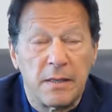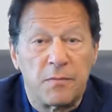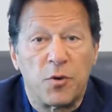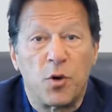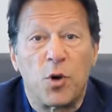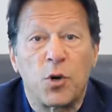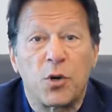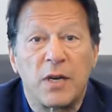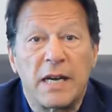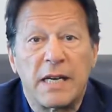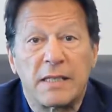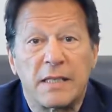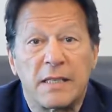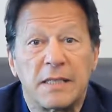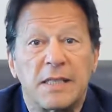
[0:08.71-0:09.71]
for
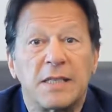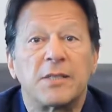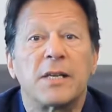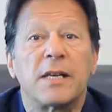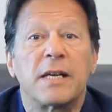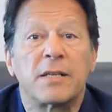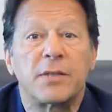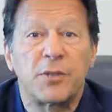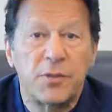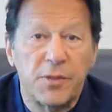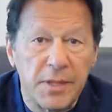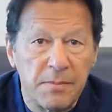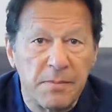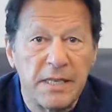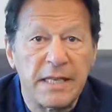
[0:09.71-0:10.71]
organizing this
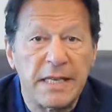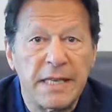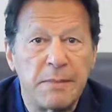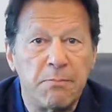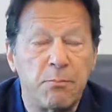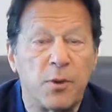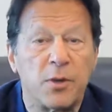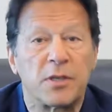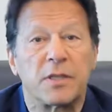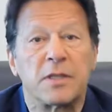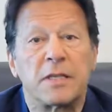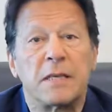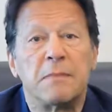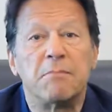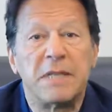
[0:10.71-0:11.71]
extremely
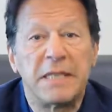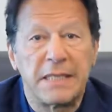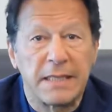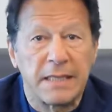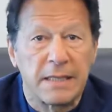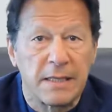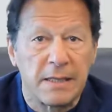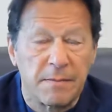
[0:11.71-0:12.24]
important meeting.